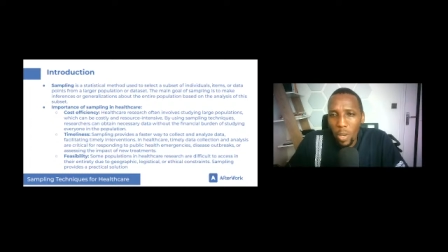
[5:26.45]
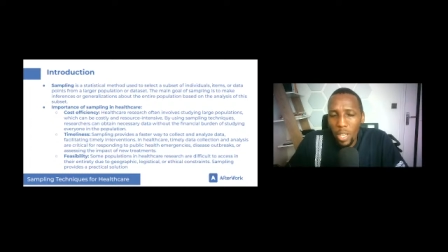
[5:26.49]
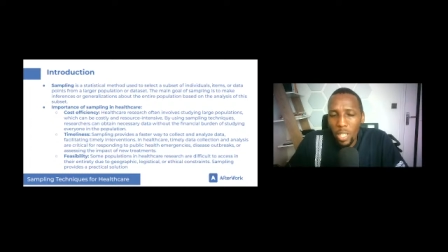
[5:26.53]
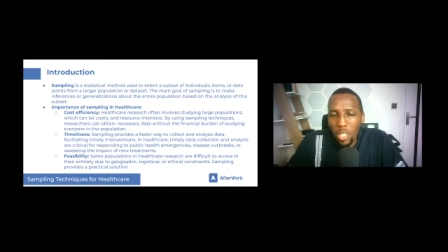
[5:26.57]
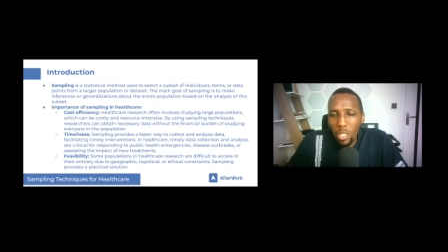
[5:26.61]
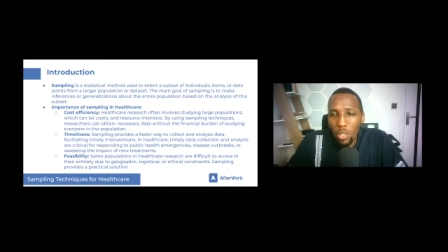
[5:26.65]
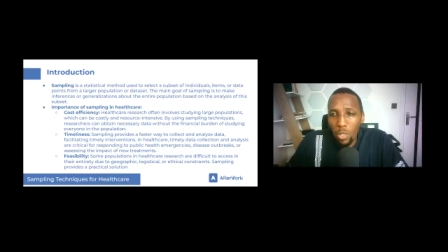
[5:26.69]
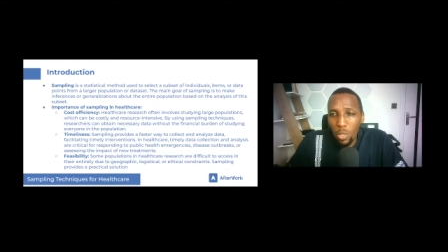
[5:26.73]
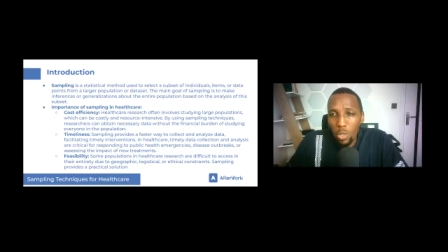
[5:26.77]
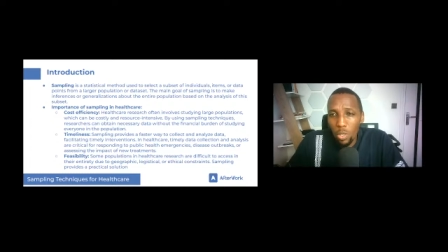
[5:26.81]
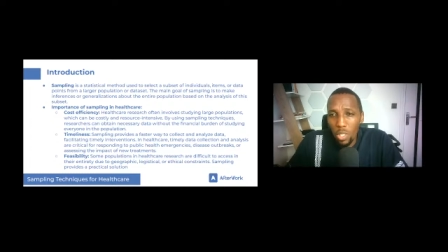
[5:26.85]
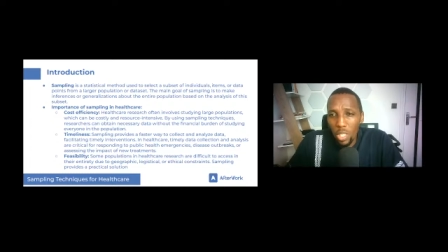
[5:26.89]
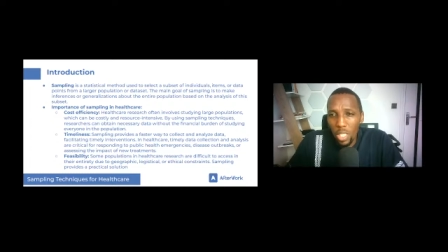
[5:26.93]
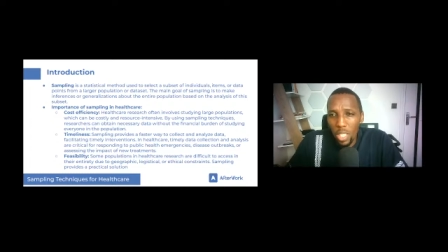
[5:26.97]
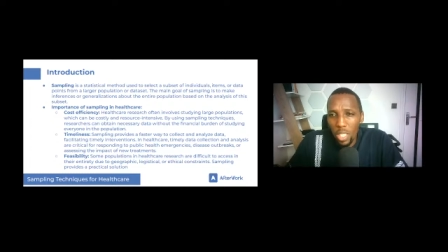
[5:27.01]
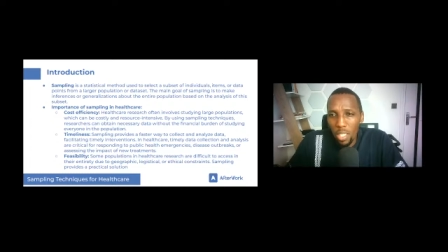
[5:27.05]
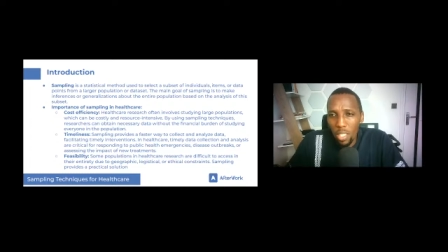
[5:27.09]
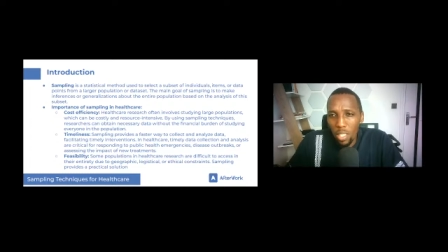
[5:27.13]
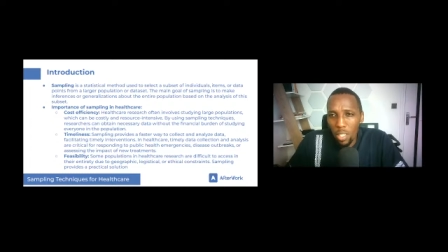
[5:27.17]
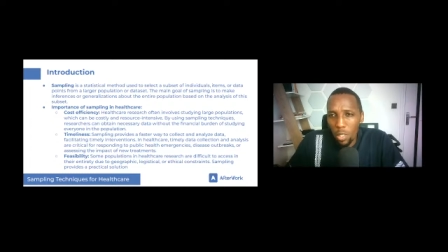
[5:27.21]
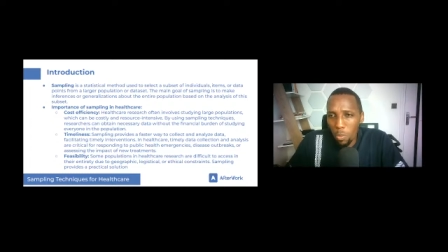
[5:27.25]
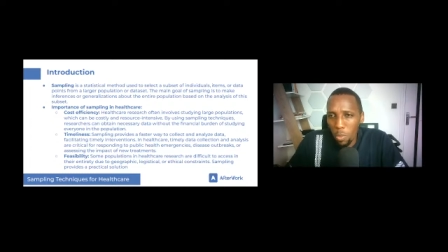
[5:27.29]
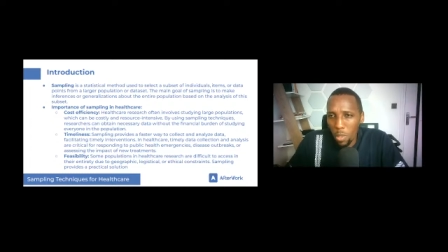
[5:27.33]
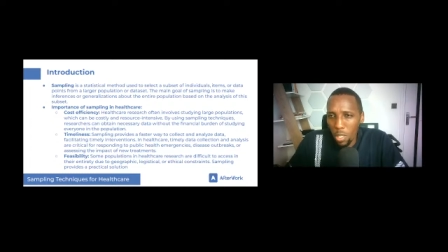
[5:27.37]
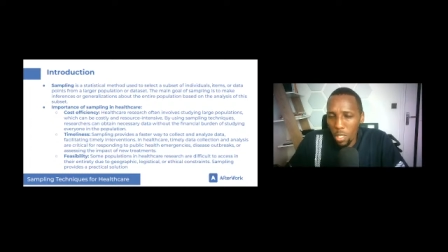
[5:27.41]
want to
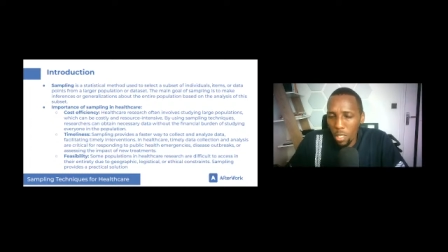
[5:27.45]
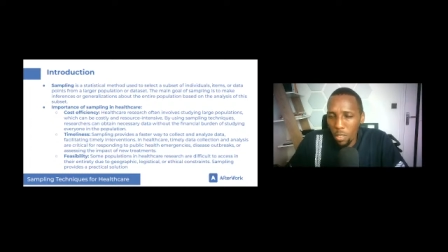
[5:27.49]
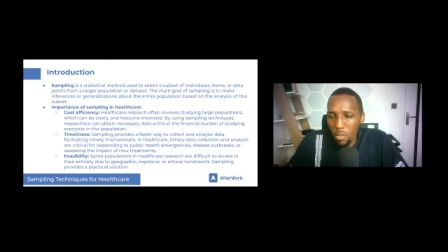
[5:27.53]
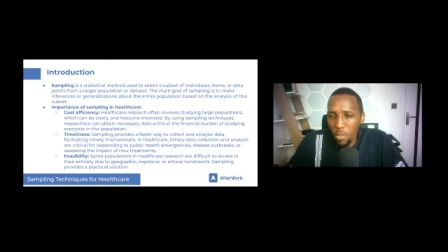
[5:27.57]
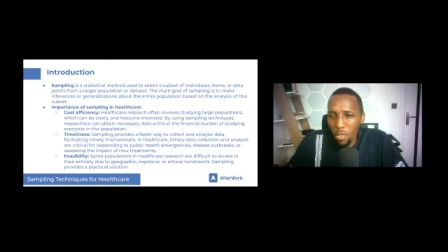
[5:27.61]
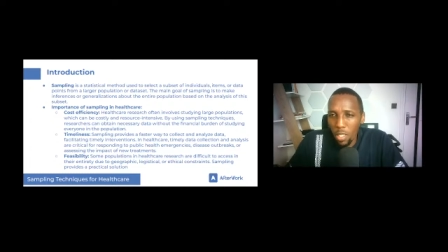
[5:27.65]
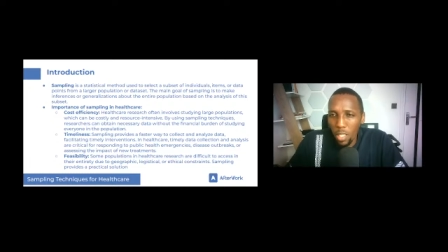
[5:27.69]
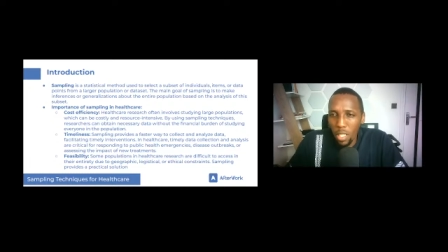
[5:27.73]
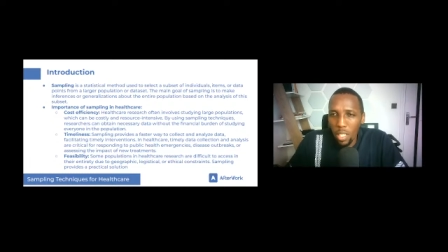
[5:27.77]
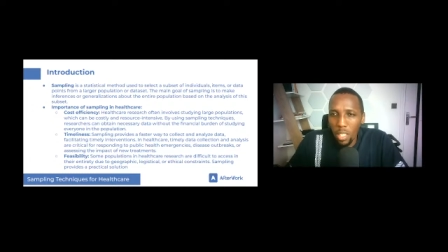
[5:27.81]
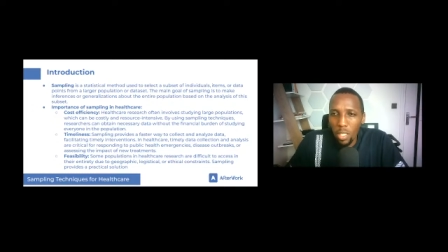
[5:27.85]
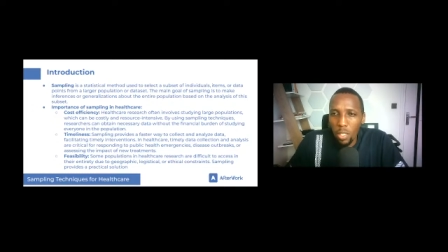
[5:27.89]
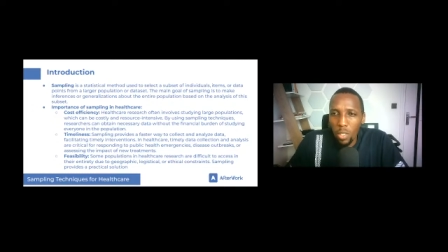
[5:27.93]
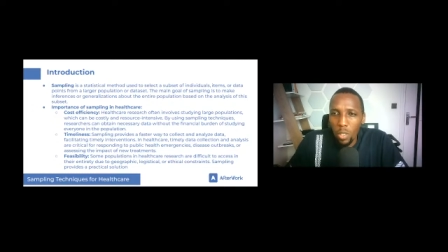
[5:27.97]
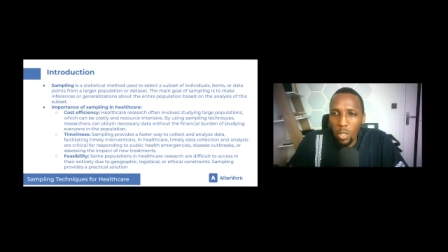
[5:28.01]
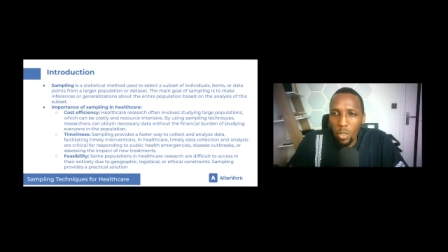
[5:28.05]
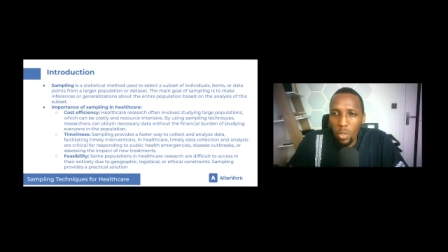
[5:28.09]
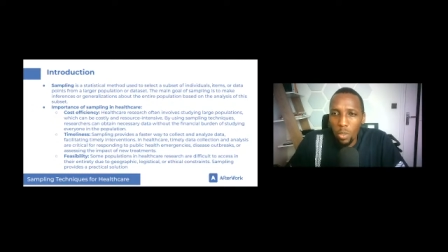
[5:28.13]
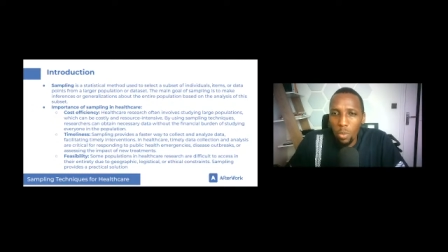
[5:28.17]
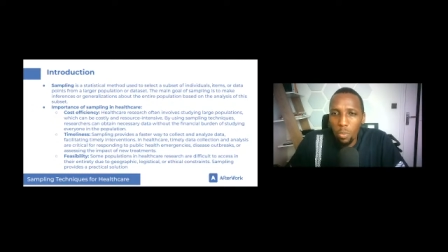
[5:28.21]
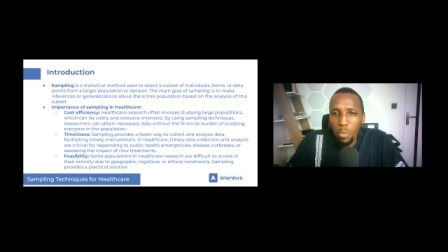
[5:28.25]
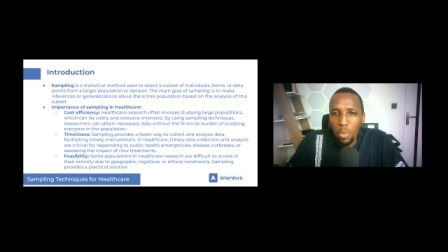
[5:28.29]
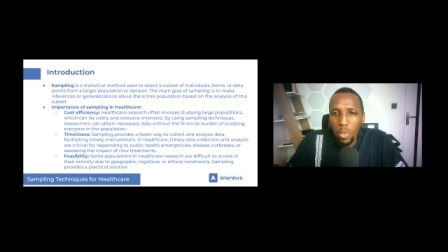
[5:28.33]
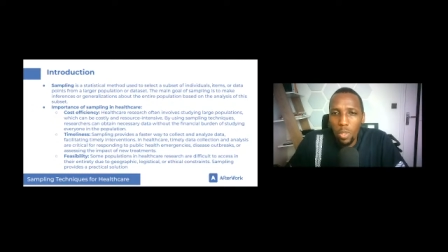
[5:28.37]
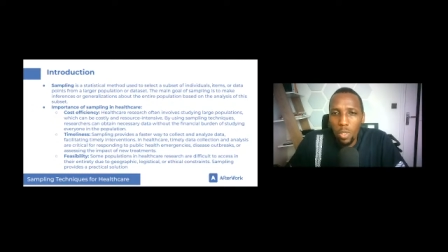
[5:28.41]
study specific
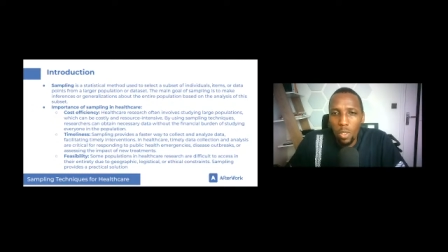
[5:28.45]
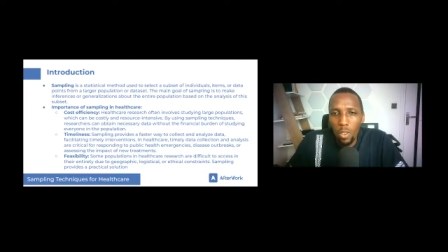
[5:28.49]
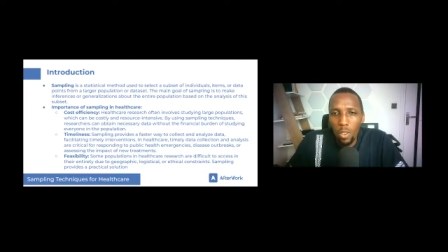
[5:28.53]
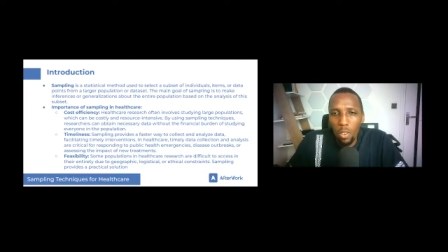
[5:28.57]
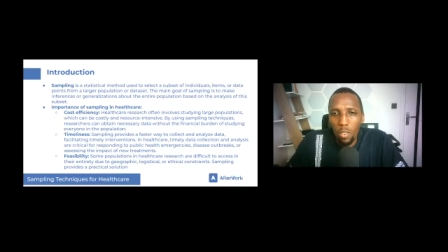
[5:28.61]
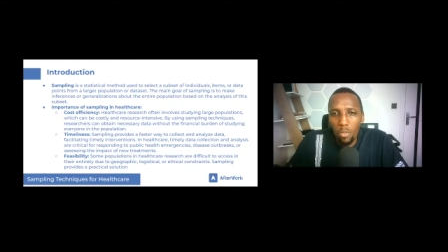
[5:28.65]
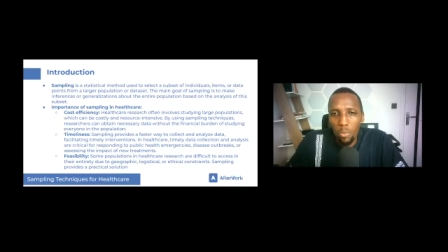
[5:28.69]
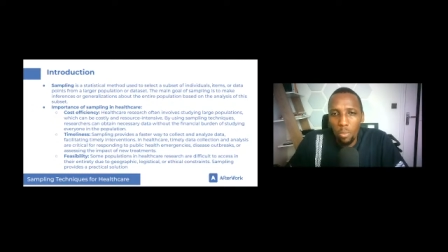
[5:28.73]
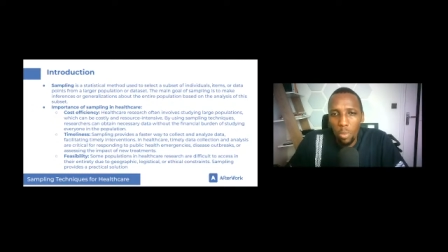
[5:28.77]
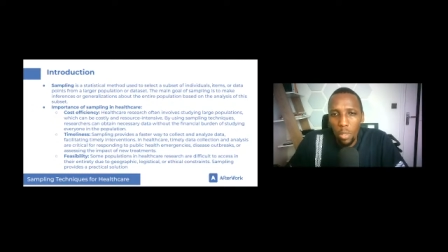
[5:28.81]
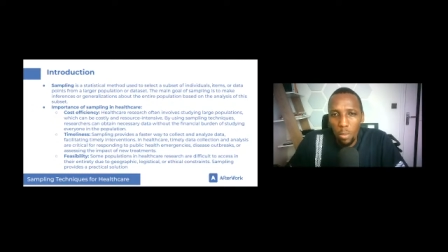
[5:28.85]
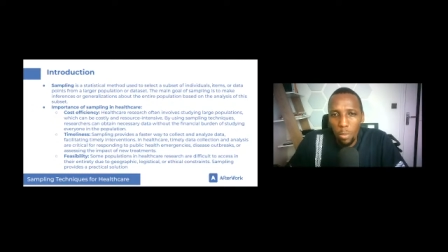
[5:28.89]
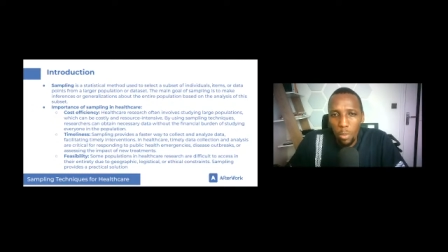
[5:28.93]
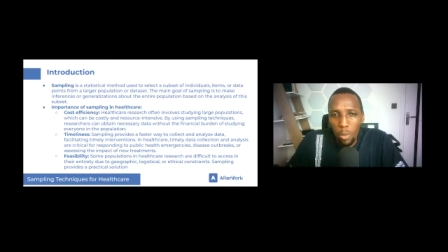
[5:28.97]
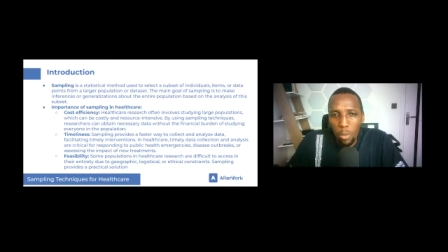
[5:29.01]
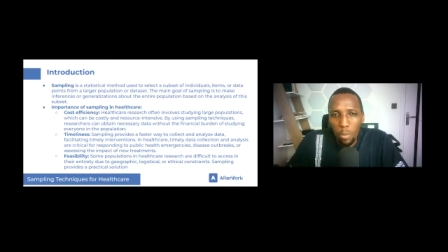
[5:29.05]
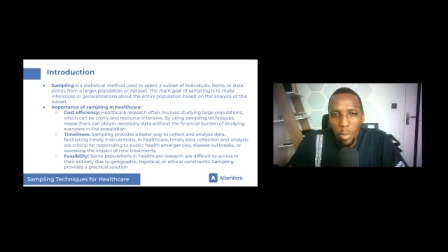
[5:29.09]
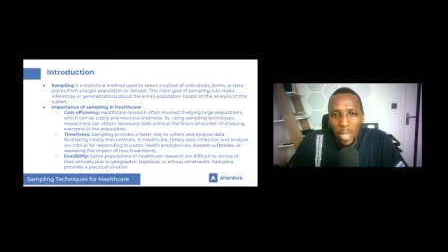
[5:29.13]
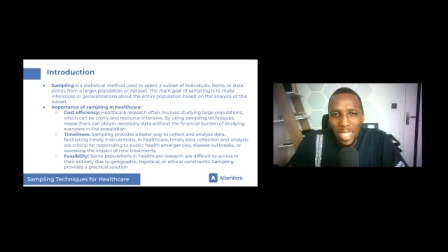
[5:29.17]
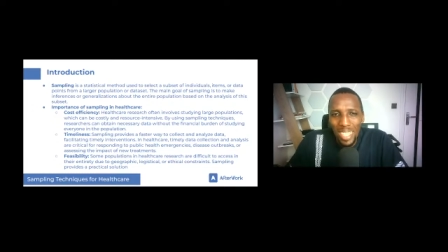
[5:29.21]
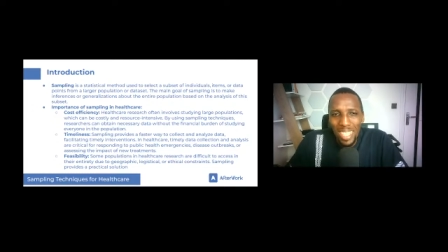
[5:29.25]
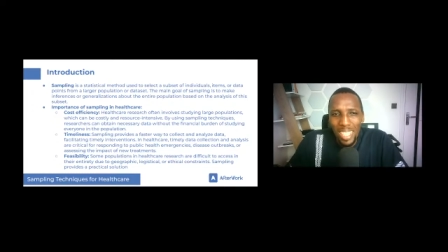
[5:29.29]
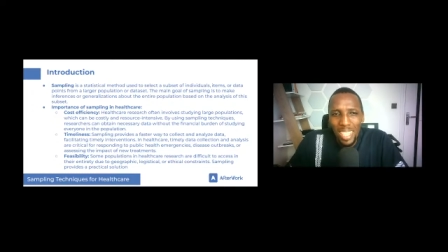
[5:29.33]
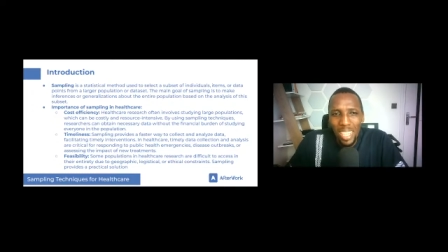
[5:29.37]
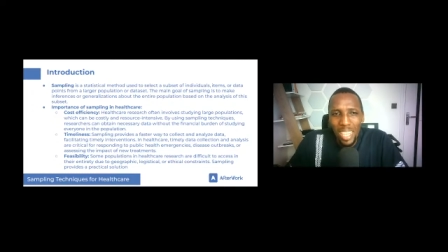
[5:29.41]
groups of people,
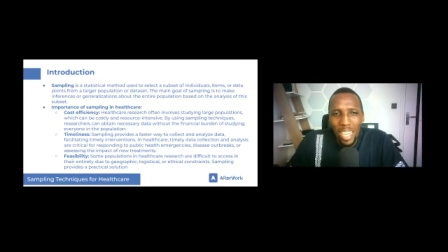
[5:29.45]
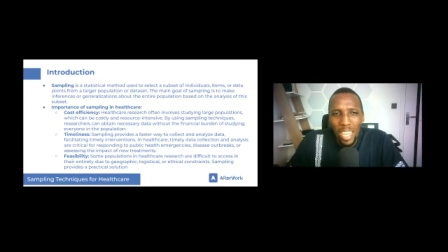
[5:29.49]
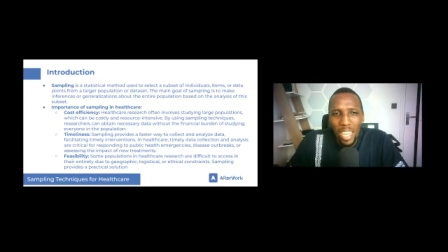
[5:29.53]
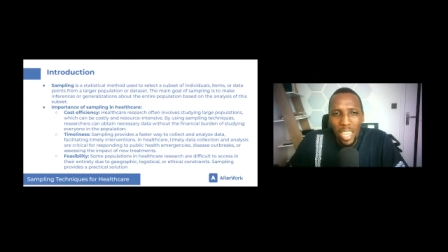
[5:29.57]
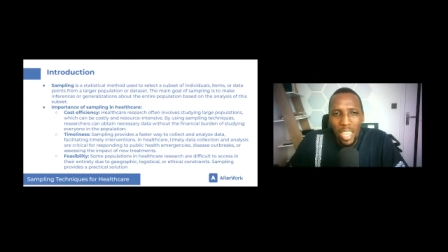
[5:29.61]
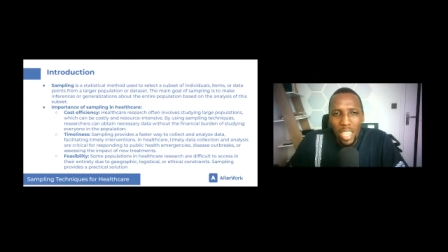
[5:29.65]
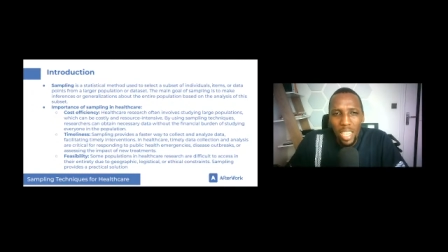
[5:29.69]
but